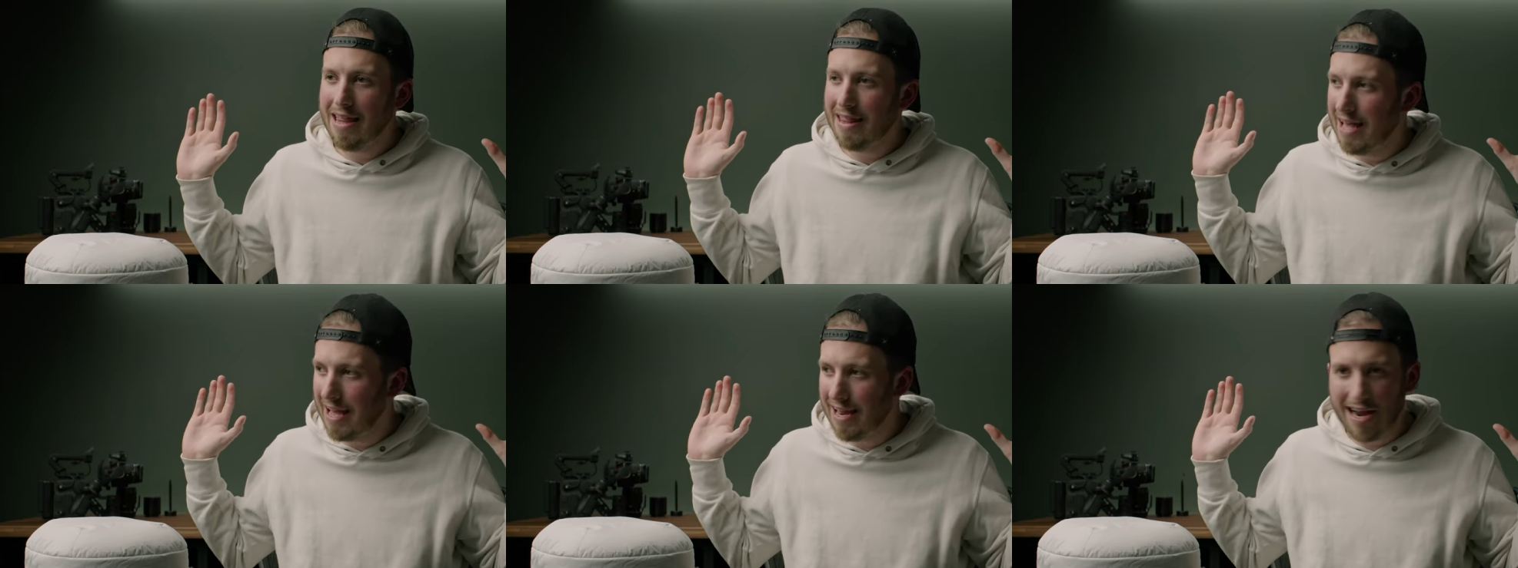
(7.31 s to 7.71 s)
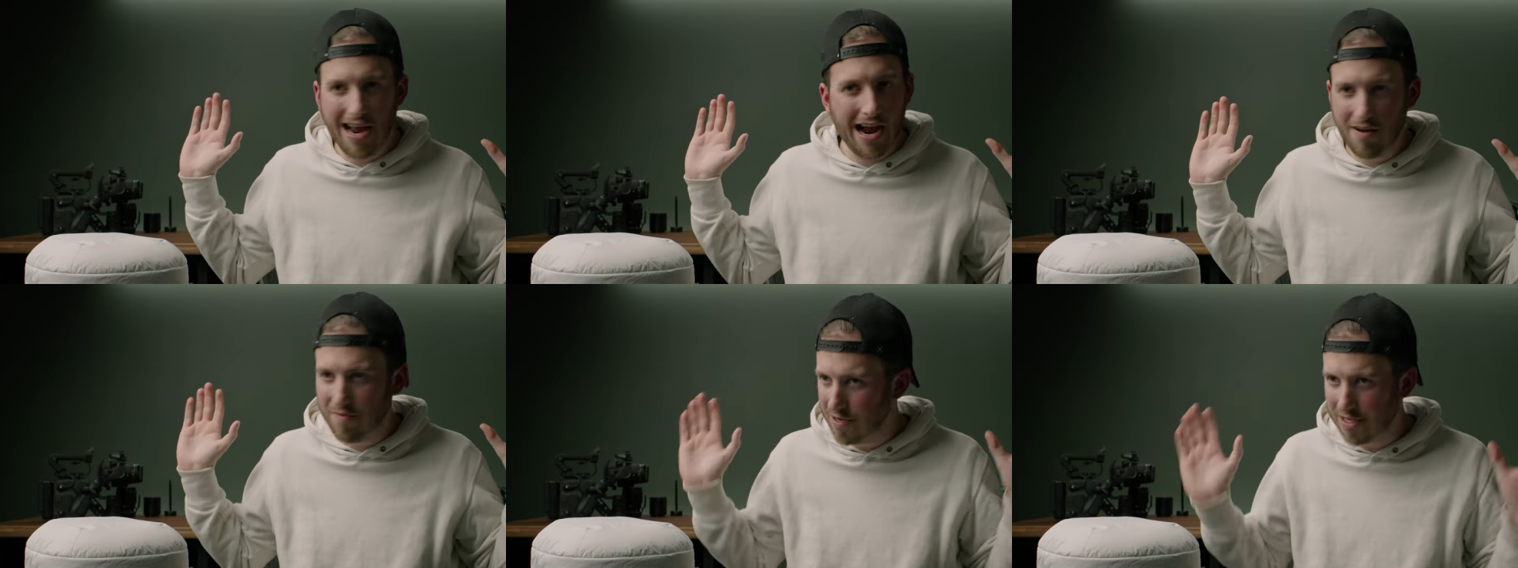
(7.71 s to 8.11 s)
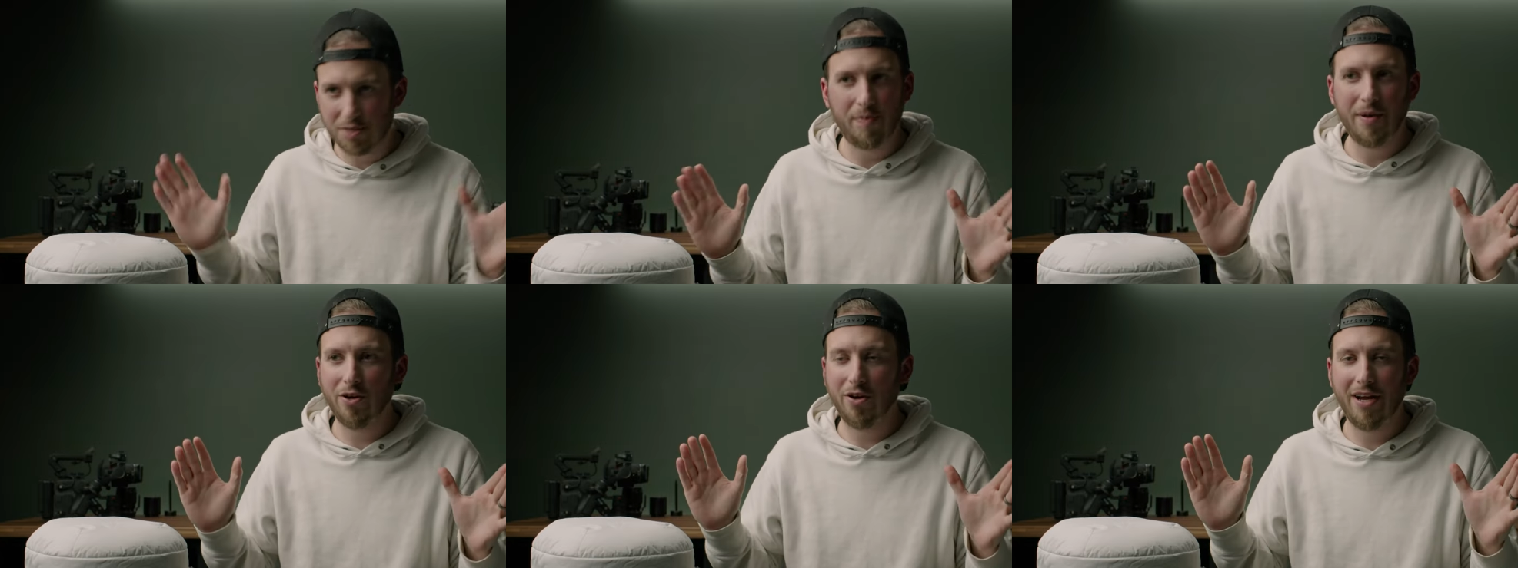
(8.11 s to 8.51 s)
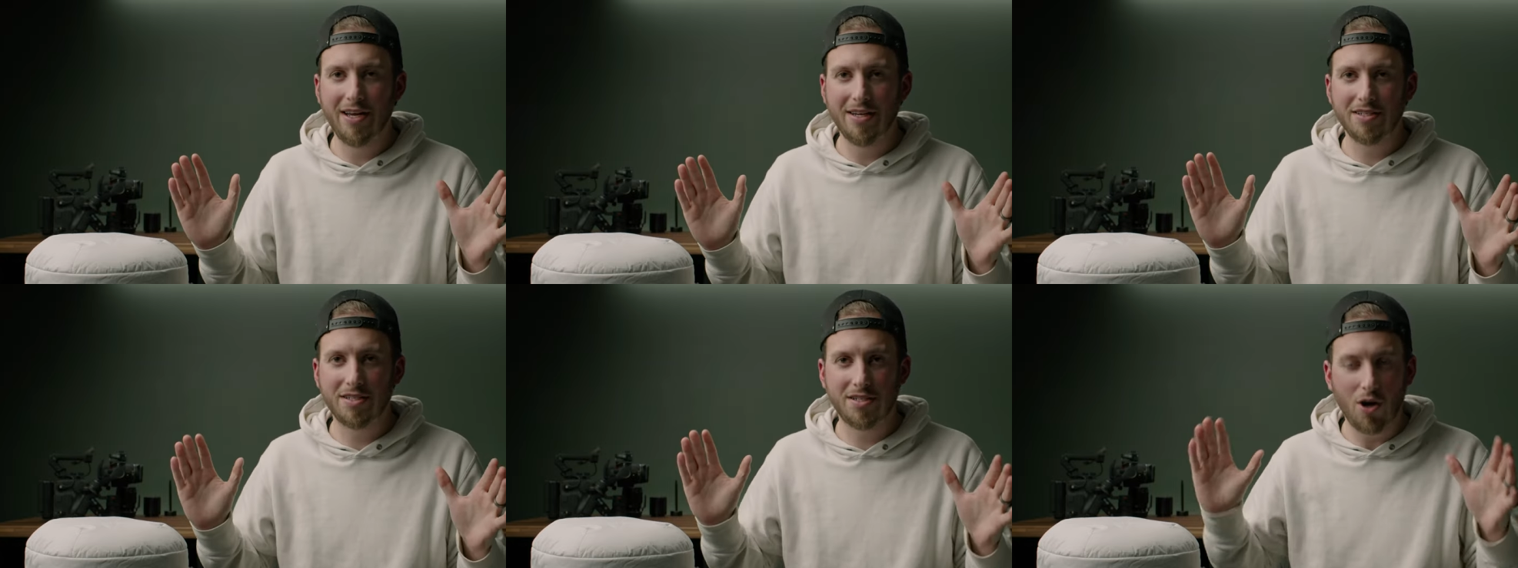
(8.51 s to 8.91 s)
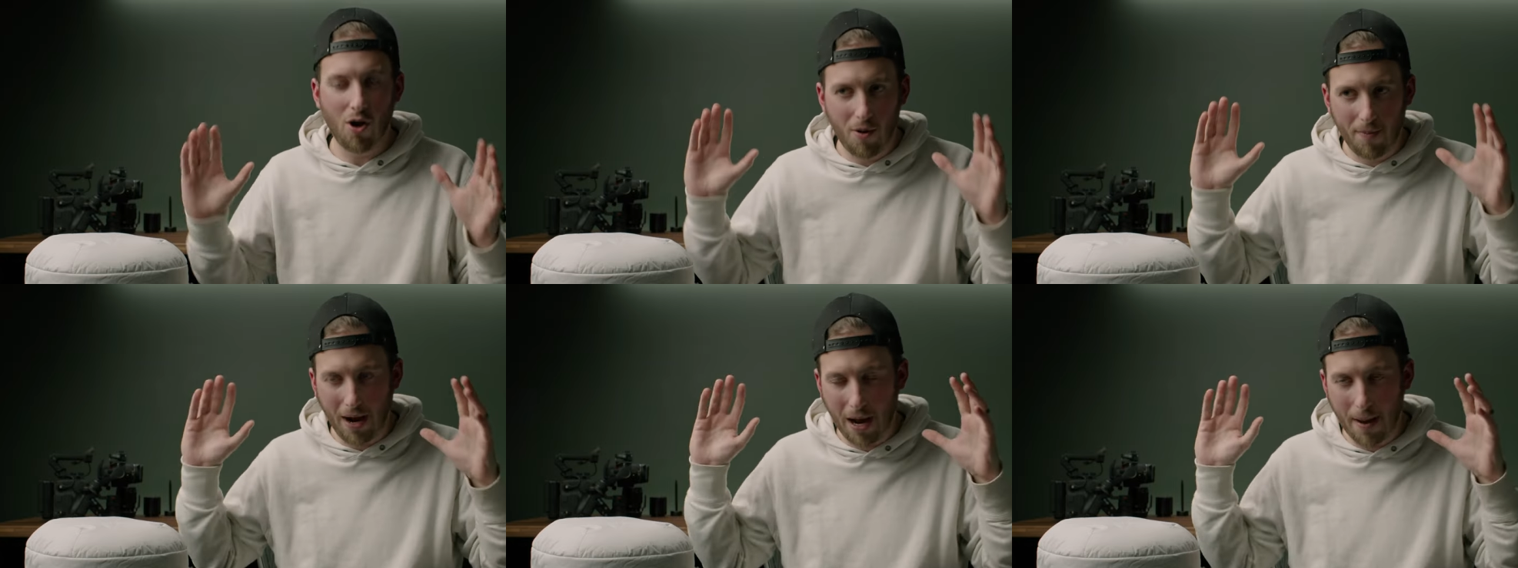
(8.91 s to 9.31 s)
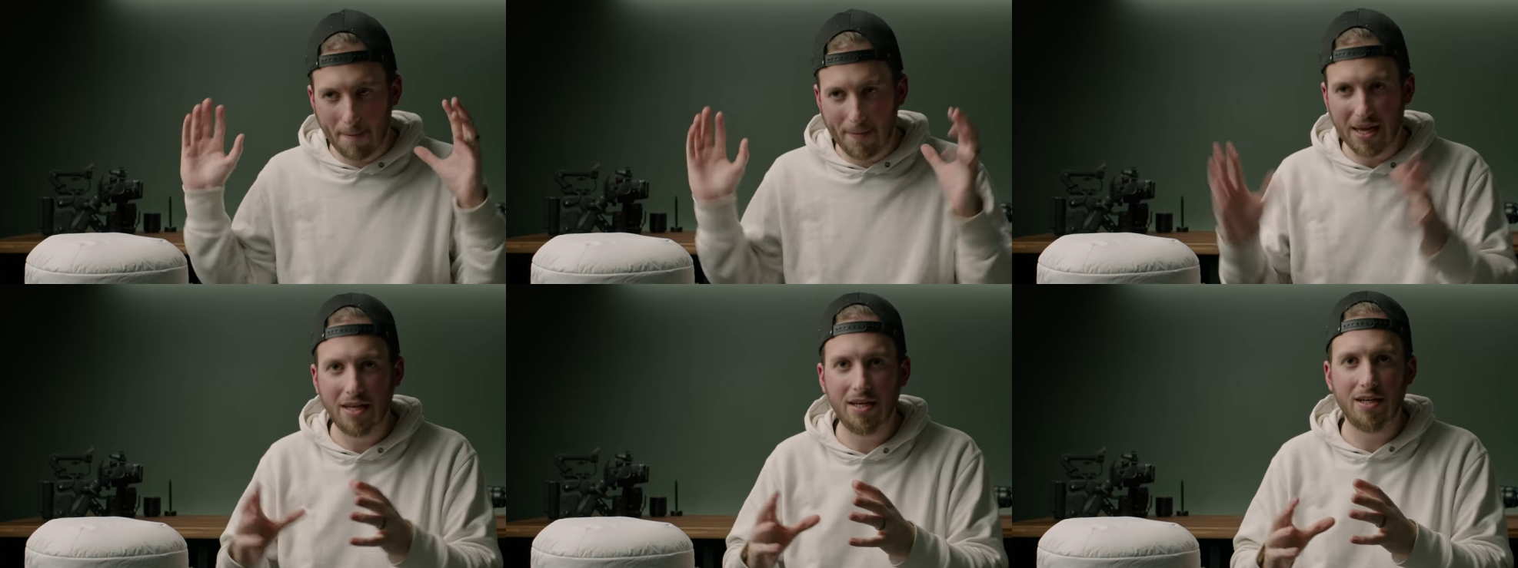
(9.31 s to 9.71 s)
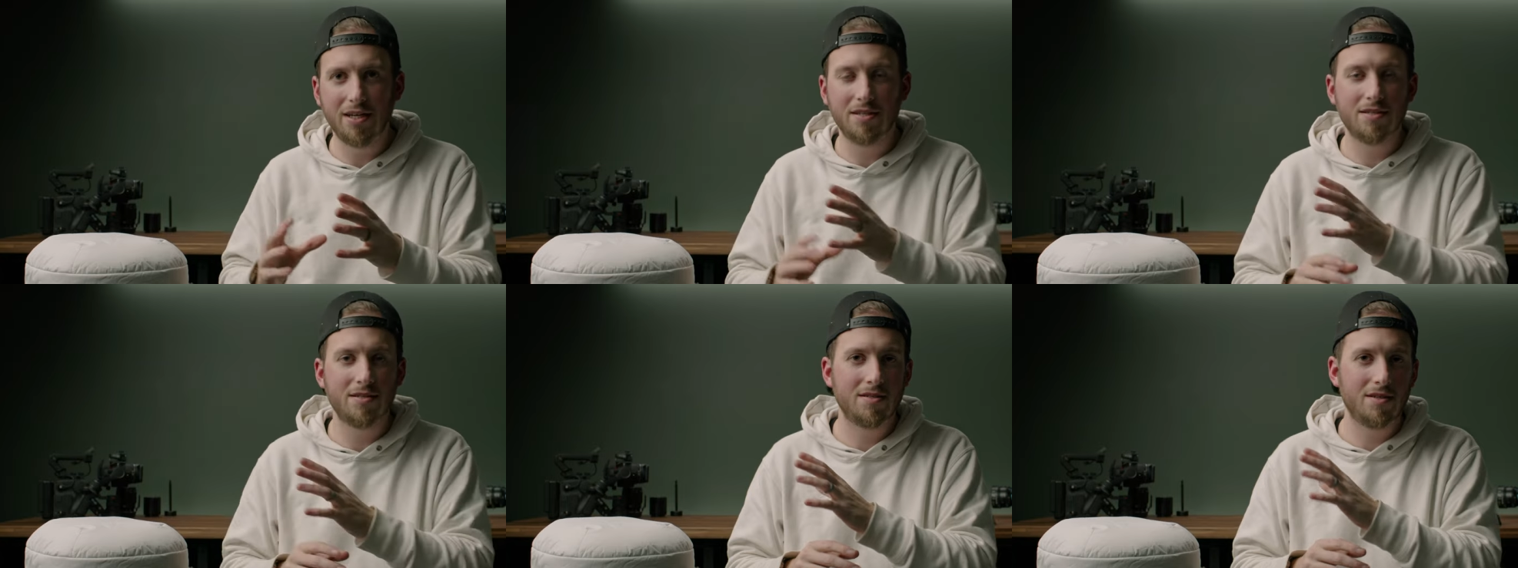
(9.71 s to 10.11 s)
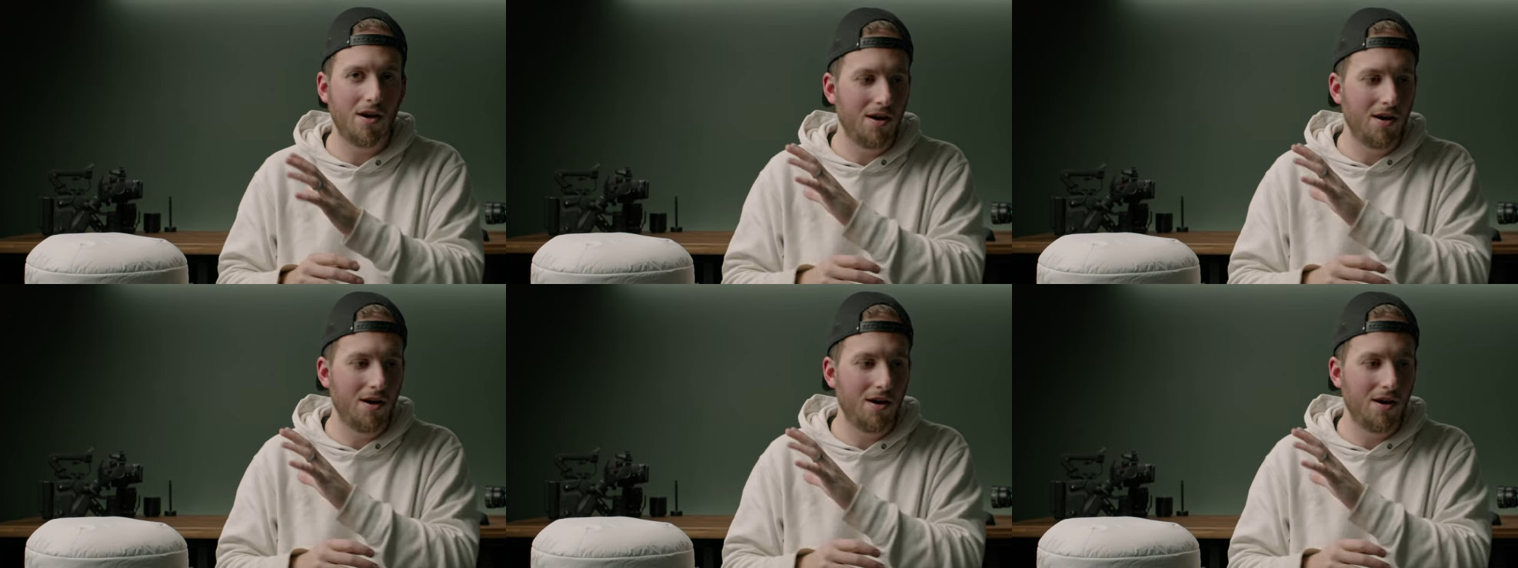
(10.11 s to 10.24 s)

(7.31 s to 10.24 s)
that I've experienced, all my opinions